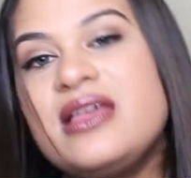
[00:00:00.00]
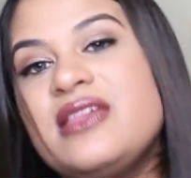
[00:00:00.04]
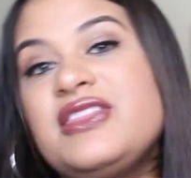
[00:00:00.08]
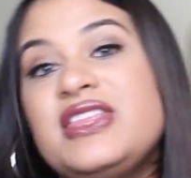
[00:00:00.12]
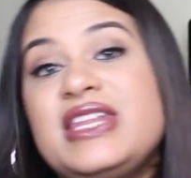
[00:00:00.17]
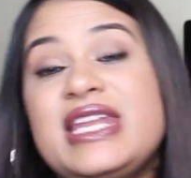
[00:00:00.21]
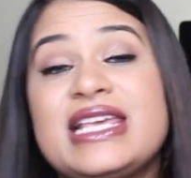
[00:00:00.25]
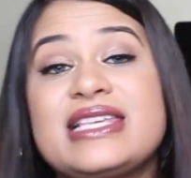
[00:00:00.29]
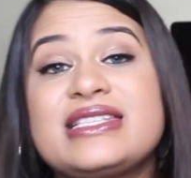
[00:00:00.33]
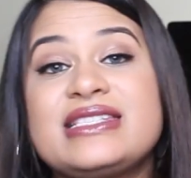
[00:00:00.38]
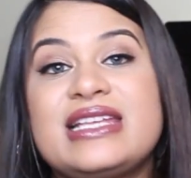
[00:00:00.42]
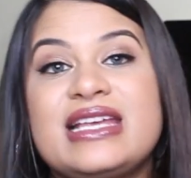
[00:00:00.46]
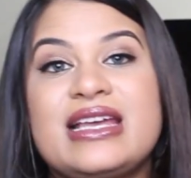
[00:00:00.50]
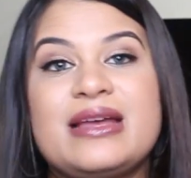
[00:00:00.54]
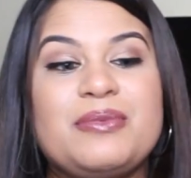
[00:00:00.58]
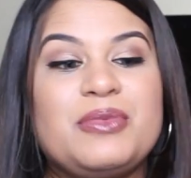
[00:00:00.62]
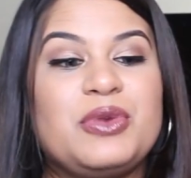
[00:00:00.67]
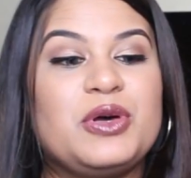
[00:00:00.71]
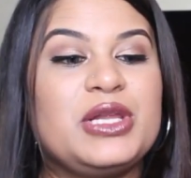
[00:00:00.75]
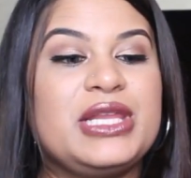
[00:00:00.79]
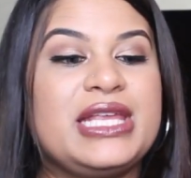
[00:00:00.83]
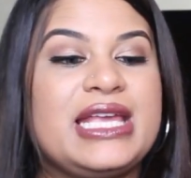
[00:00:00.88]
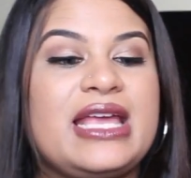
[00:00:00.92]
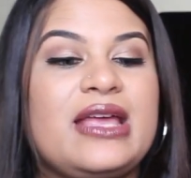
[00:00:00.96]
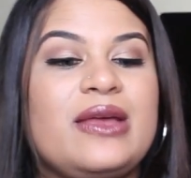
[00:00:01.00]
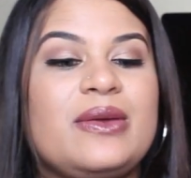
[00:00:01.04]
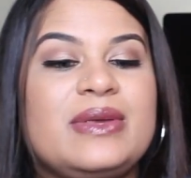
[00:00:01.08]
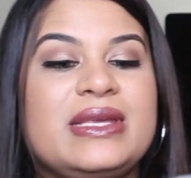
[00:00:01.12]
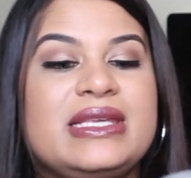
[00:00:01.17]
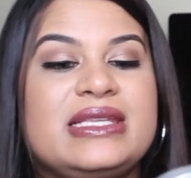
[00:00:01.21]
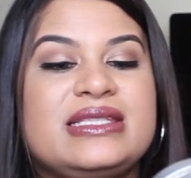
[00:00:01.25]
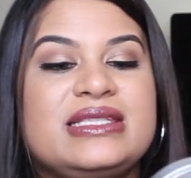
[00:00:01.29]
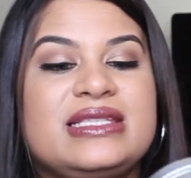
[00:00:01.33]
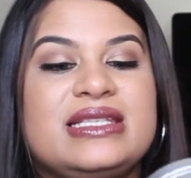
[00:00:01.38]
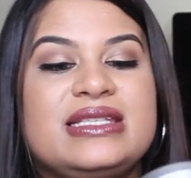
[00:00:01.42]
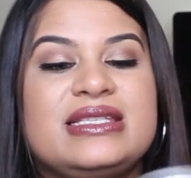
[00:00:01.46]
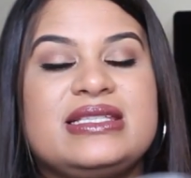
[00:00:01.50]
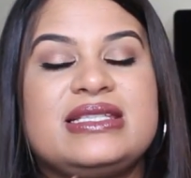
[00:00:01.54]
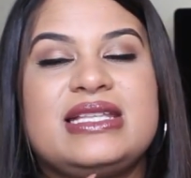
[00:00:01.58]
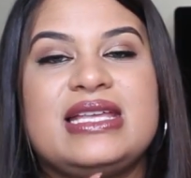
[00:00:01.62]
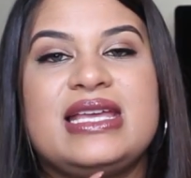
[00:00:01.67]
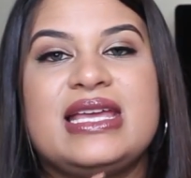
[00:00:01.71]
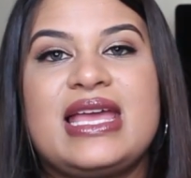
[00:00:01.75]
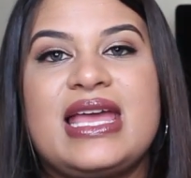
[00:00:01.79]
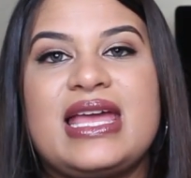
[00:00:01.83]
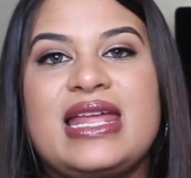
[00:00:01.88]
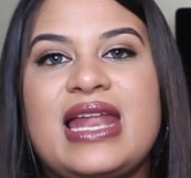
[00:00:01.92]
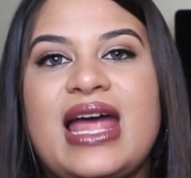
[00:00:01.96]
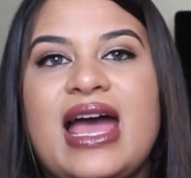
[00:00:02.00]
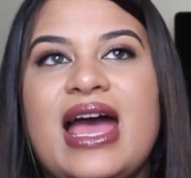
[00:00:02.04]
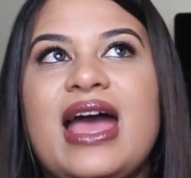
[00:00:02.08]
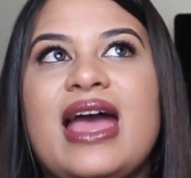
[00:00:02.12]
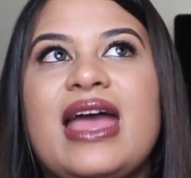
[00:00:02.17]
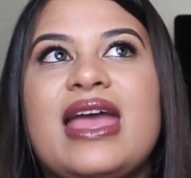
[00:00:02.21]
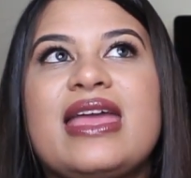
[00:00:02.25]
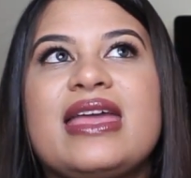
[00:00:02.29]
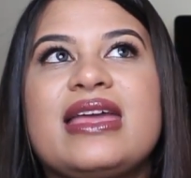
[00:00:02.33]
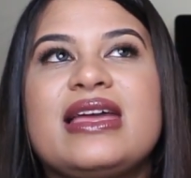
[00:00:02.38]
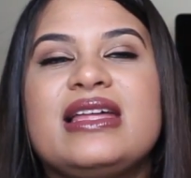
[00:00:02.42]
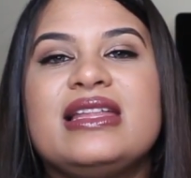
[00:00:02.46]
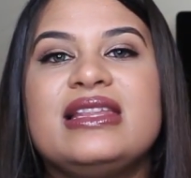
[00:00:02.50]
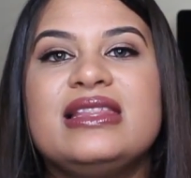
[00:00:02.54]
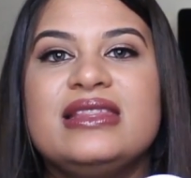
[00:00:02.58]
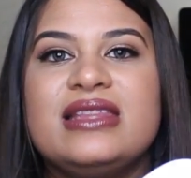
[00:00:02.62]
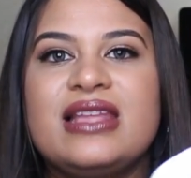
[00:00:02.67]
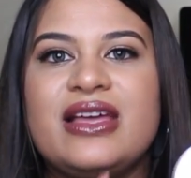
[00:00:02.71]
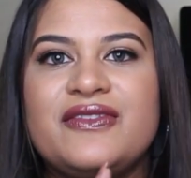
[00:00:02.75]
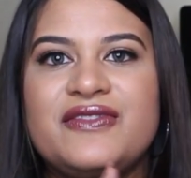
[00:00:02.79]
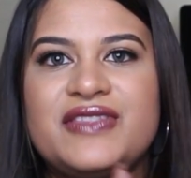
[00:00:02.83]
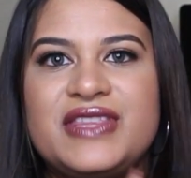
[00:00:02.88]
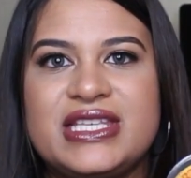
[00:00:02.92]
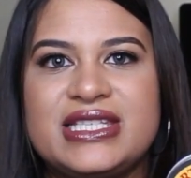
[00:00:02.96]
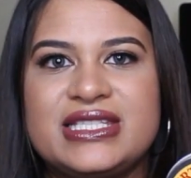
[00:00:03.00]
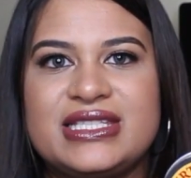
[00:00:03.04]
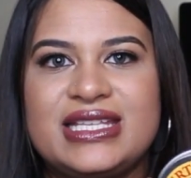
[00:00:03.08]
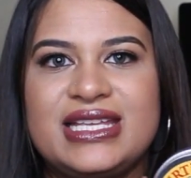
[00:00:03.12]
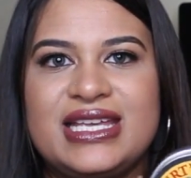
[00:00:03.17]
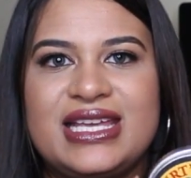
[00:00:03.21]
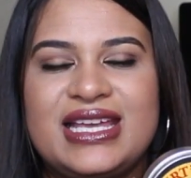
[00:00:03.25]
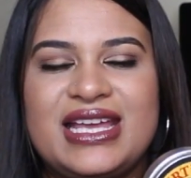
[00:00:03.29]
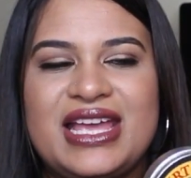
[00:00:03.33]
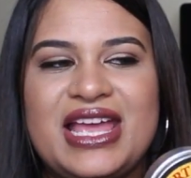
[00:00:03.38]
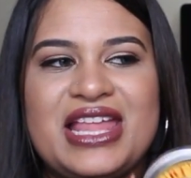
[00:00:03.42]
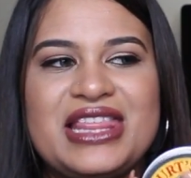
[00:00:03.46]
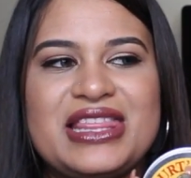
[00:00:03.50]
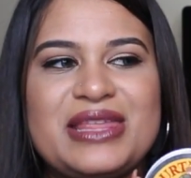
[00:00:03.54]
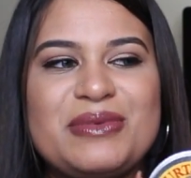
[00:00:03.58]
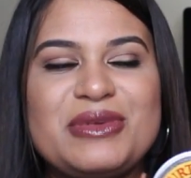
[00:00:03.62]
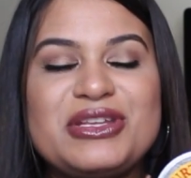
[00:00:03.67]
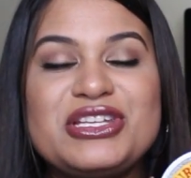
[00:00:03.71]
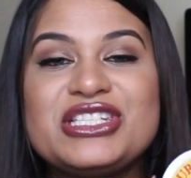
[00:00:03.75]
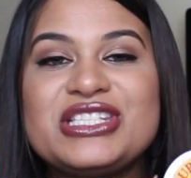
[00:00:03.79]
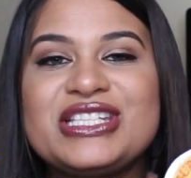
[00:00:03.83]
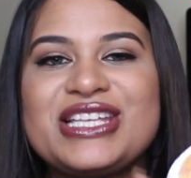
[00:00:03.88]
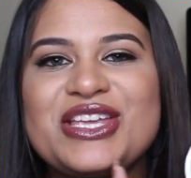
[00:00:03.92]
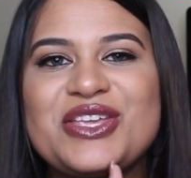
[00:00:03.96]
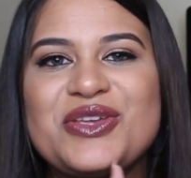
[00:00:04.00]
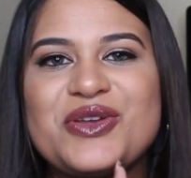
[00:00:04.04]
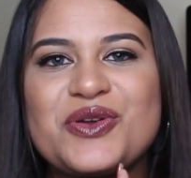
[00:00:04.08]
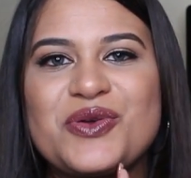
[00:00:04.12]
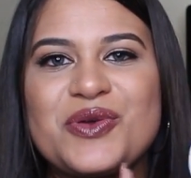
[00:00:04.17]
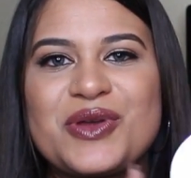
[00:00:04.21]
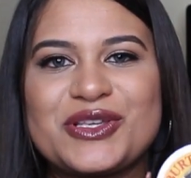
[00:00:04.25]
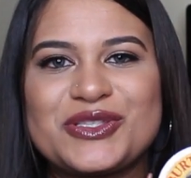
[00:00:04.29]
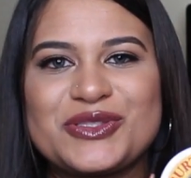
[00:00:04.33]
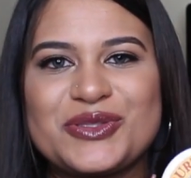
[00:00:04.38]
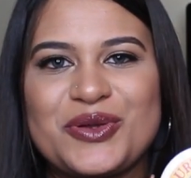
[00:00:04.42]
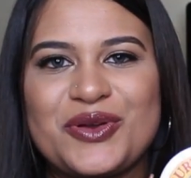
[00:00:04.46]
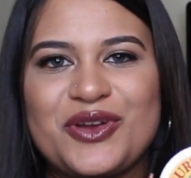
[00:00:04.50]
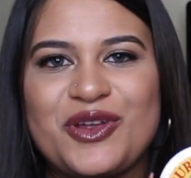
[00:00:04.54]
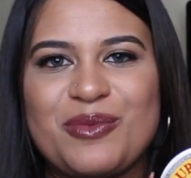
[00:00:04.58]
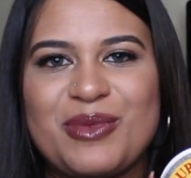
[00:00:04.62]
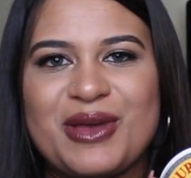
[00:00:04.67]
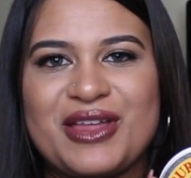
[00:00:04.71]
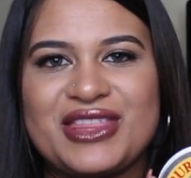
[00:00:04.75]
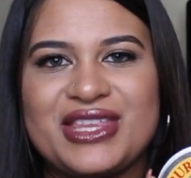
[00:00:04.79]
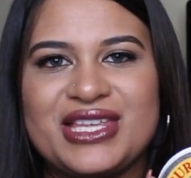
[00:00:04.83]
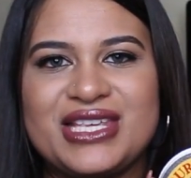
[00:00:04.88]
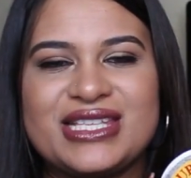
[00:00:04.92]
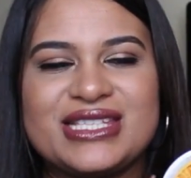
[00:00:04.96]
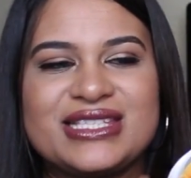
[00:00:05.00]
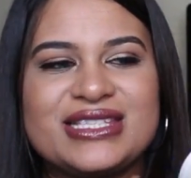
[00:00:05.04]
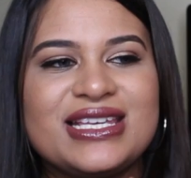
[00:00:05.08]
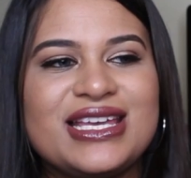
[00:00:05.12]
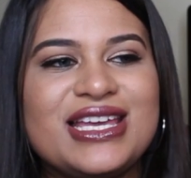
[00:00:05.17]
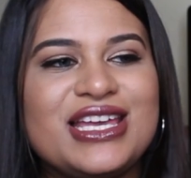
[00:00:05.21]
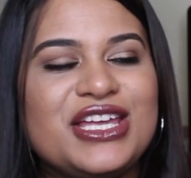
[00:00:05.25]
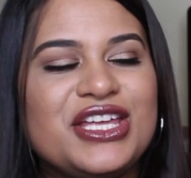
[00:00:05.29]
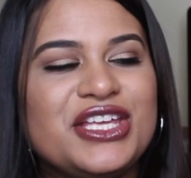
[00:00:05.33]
The next thing I'm pulling out is this thing, and I love this thing. And let me just tell you a quick story about this.